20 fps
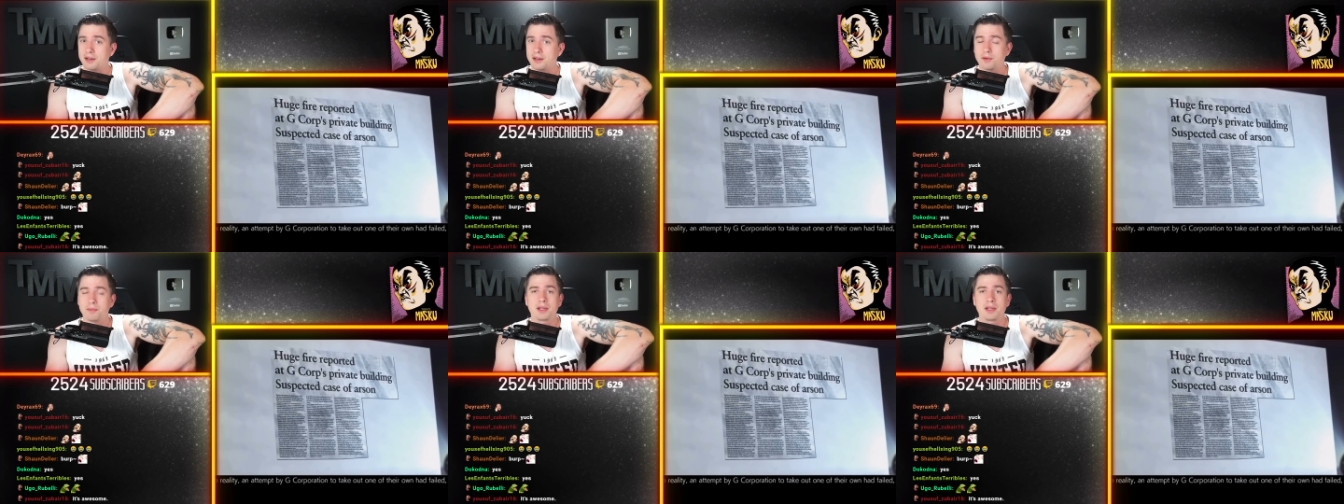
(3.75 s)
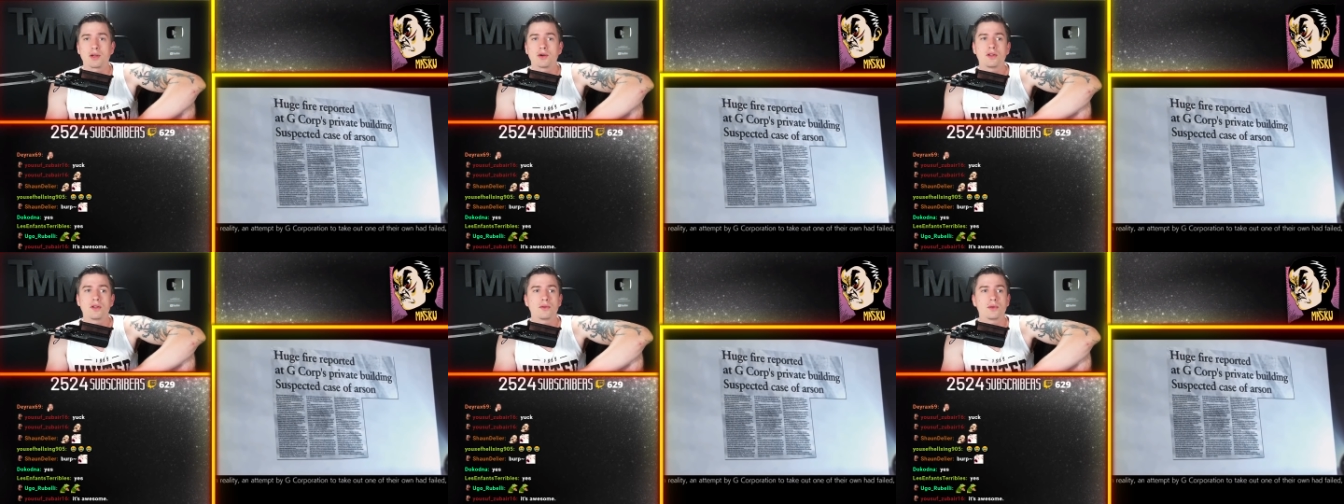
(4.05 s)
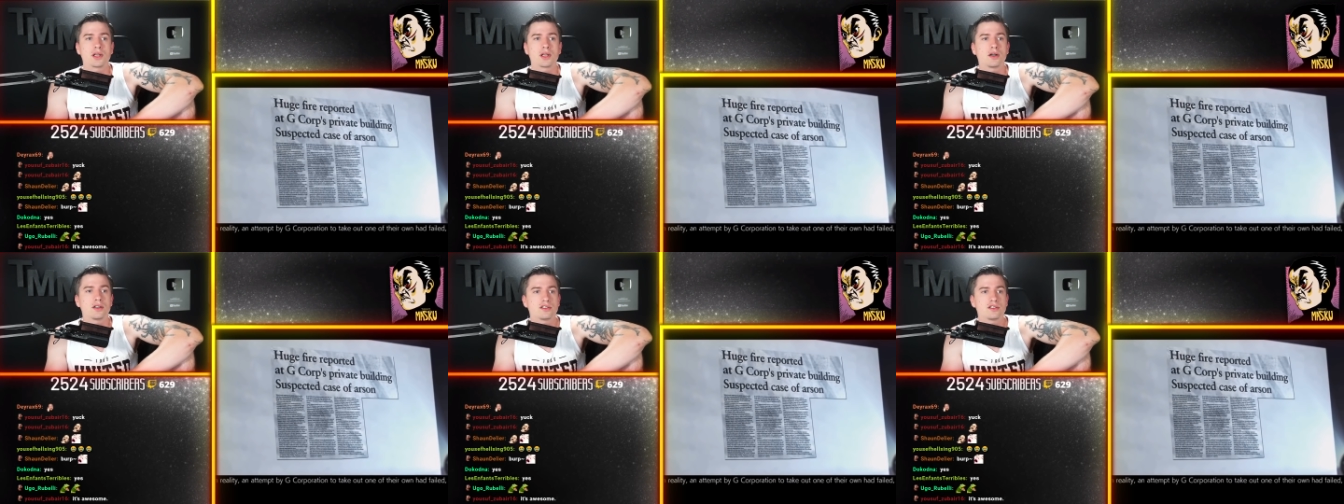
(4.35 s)
hoping you're all
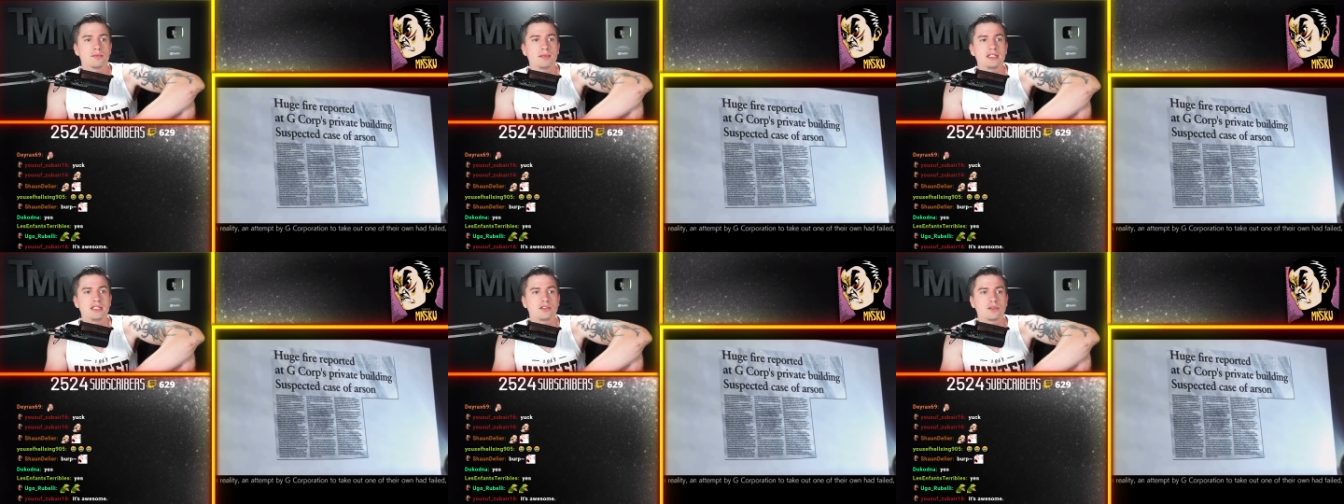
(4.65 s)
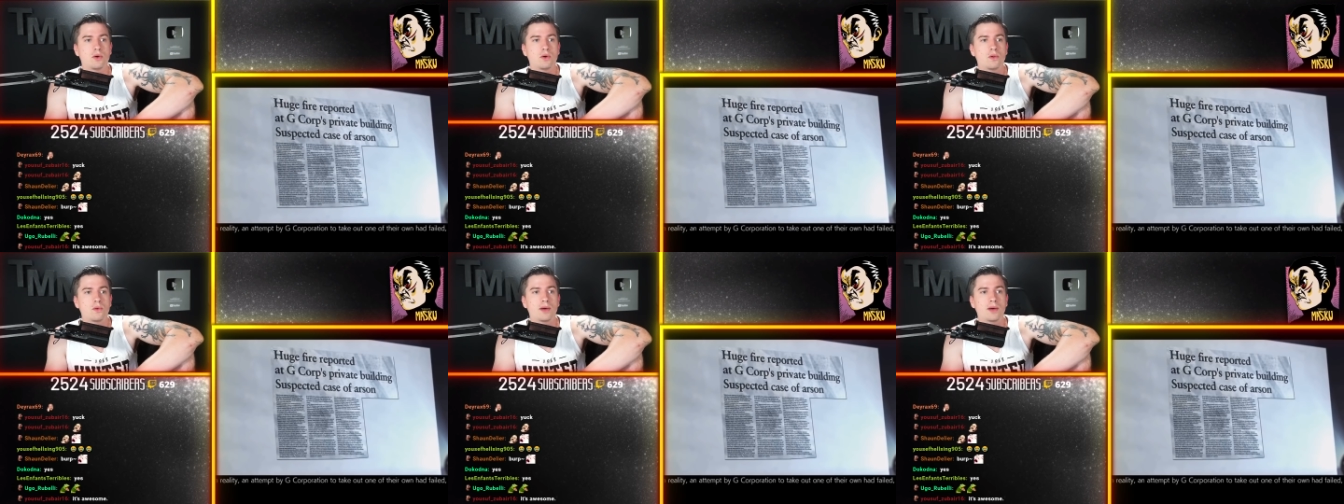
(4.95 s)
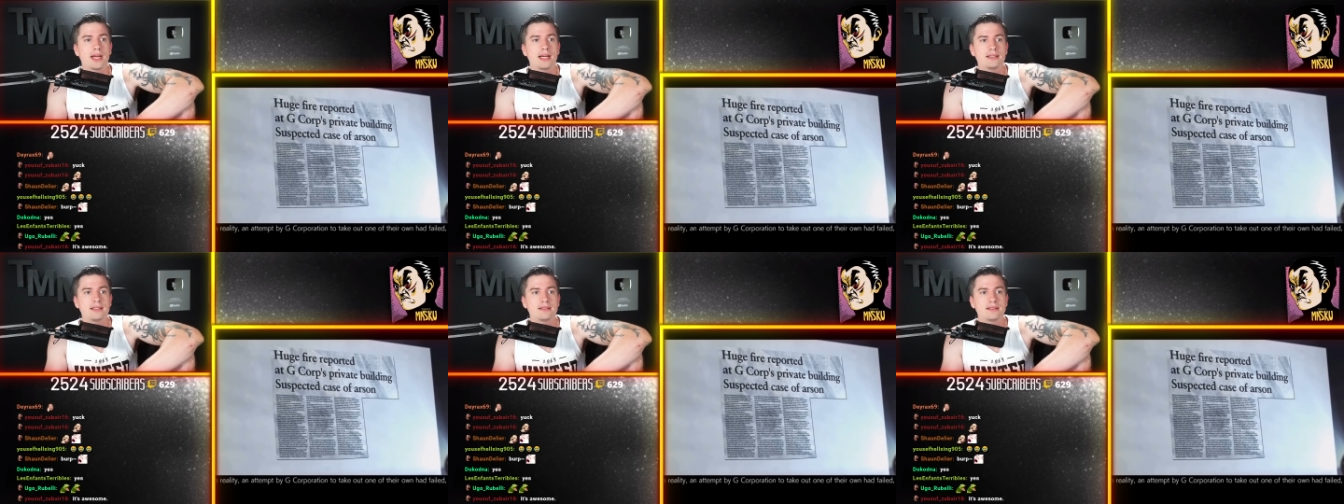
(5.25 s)
doing awesome as
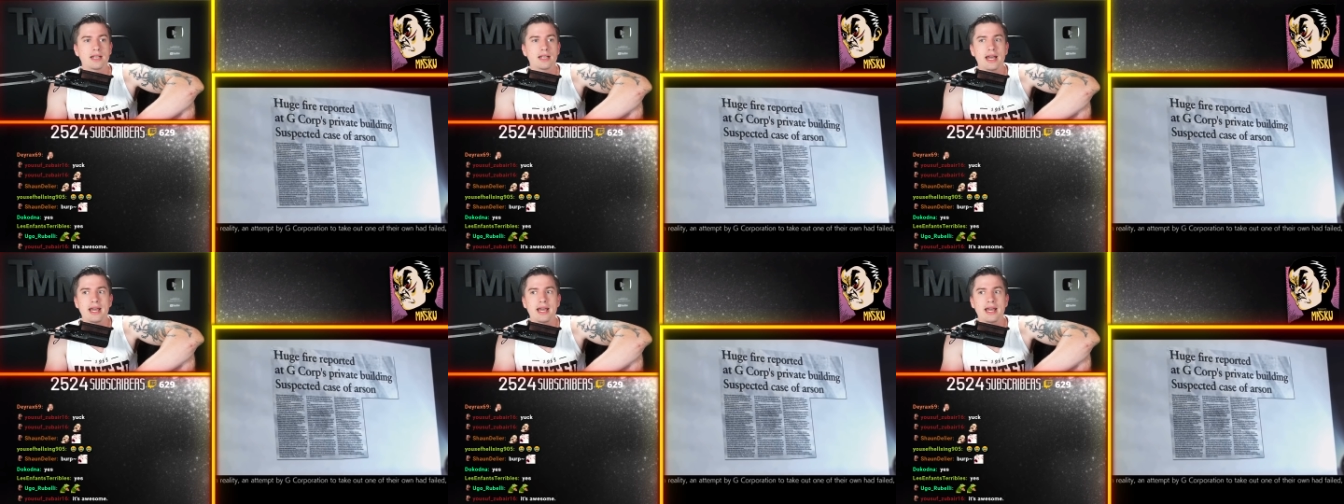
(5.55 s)
always.